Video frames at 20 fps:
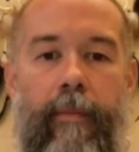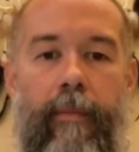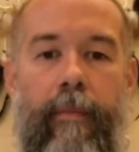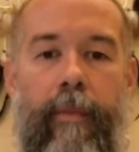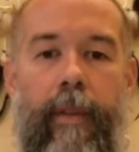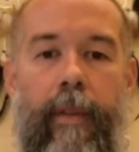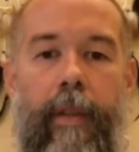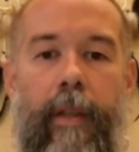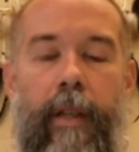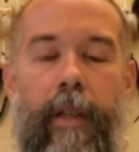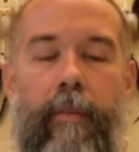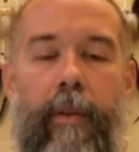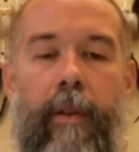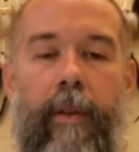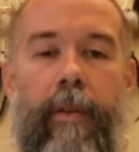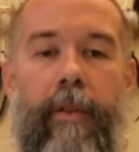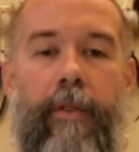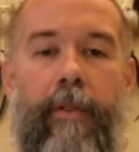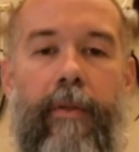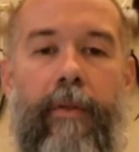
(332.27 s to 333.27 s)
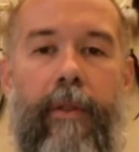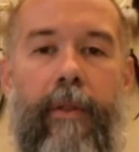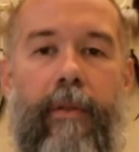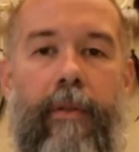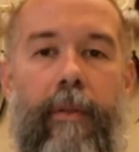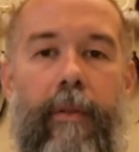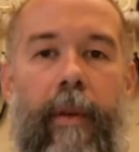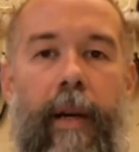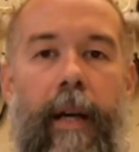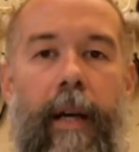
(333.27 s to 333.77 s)
It can be useful
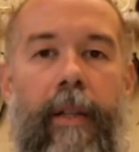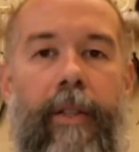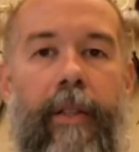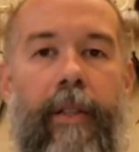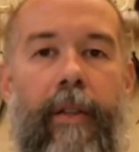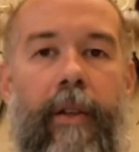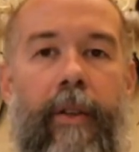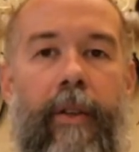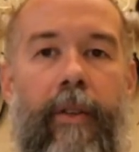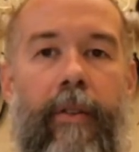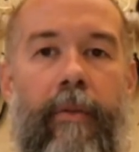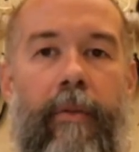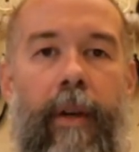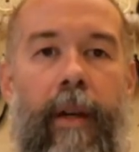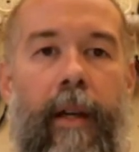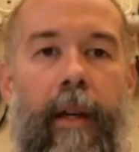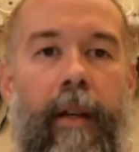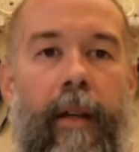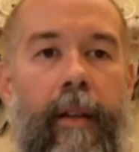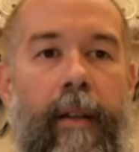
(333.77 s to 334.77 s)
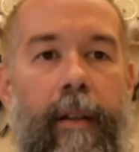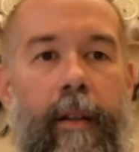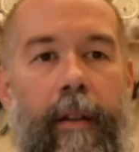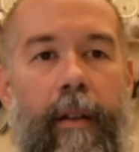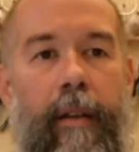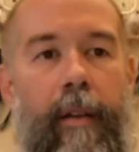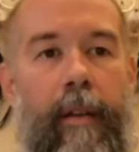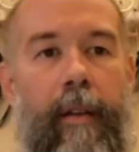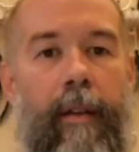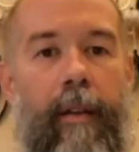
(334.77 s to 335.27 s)
to imagine a thread
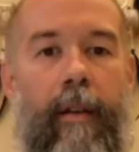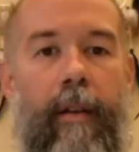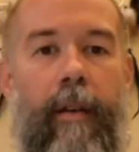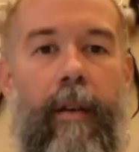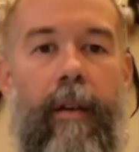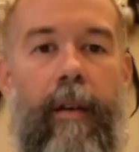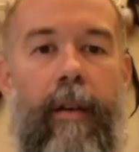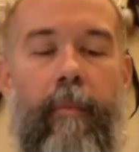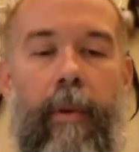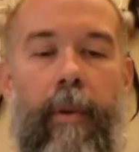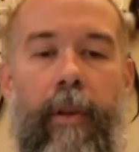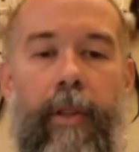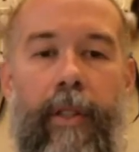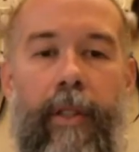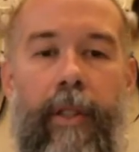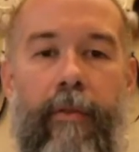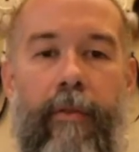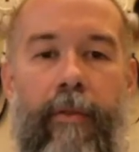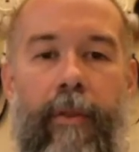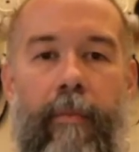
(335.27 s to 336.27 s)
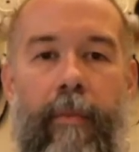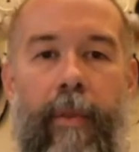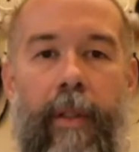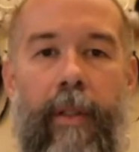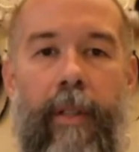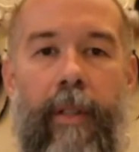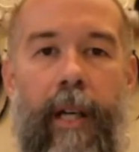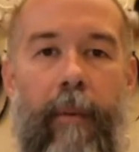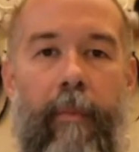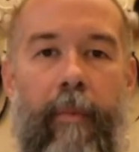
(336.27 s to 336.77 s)
emerging from the
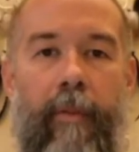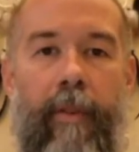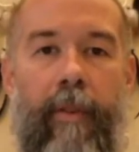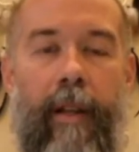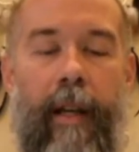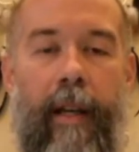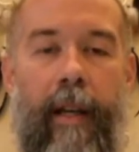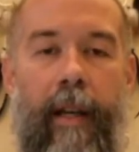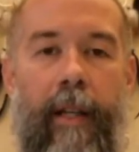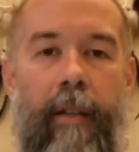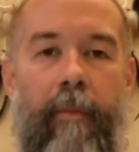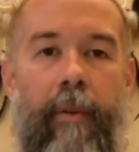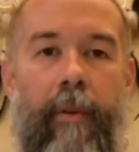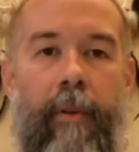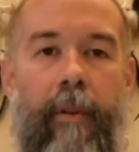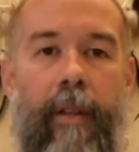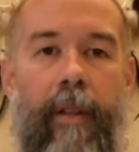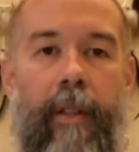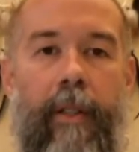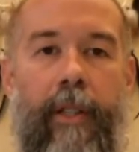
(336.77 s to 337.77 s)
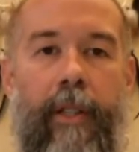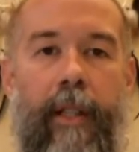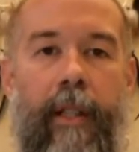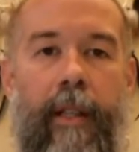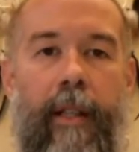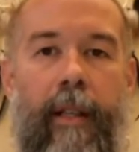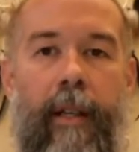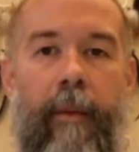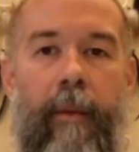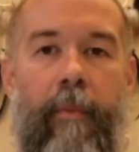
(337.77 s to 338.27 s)
top of the head, pulling
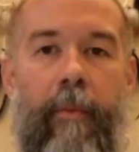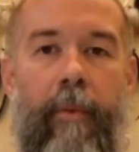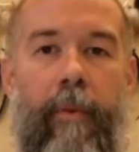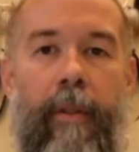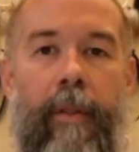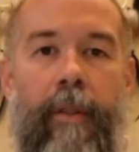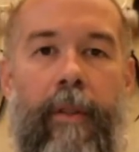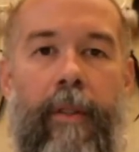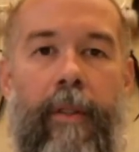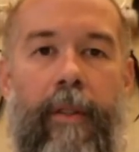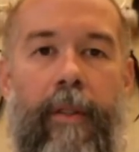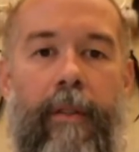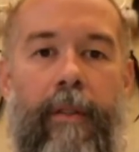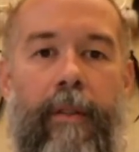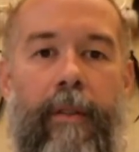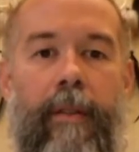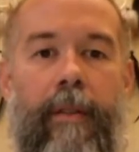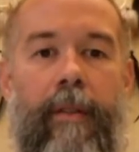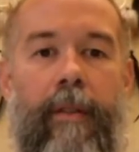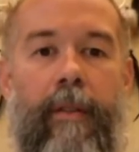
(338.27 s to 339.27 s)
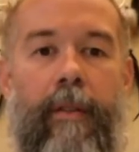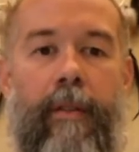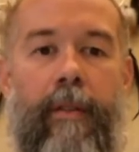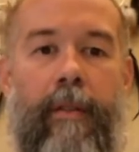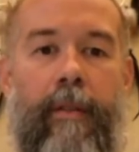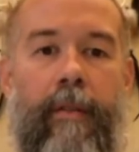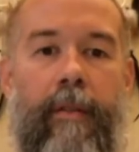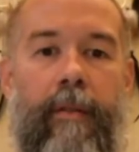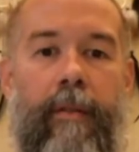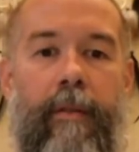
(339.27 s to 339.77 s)
gently upwards
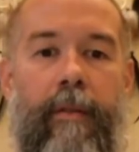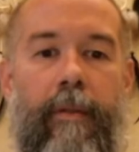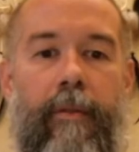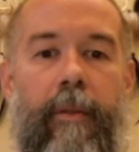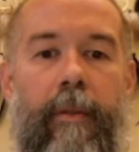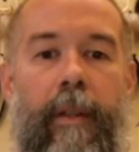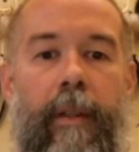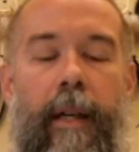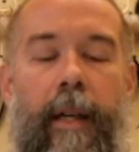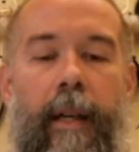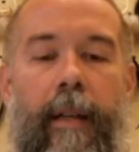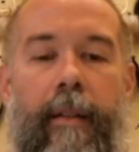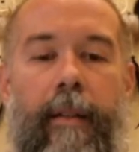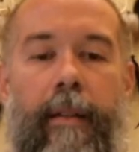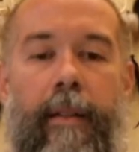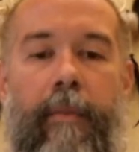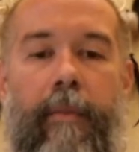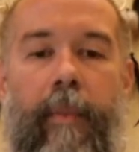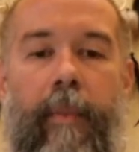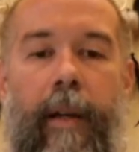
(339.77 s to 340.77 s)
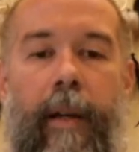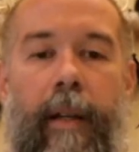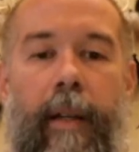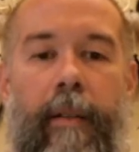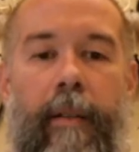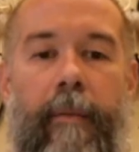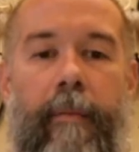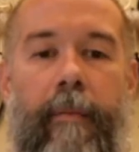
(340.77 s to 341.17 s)
to align the spine.